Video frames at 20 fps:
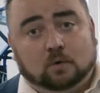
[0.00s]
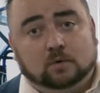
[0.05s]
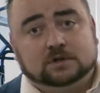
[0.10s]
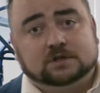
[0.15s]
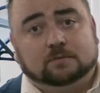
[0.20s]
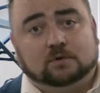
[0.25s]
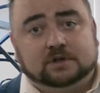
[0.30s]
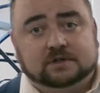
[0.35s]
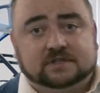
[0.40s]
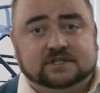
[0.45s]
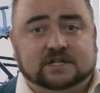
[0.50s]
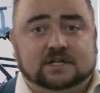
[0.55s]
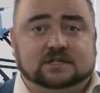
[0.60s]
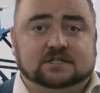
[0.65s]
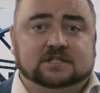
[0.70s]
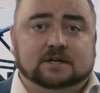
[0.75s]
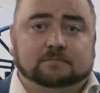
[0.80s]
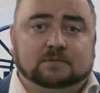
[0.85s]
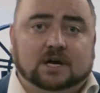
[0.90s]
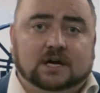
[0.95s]
Also, what you see
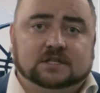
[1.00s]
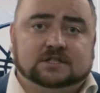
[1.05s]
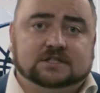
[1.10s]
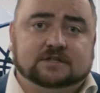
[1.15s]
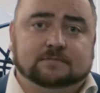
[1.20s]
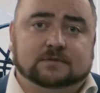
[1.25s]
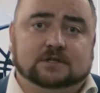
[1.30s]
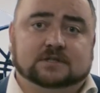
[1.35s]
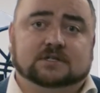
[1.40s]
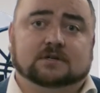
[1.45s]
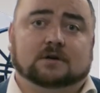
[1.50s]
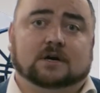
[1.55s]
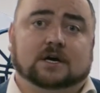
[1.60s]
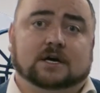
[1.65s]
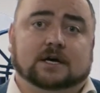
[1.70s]
at some customers,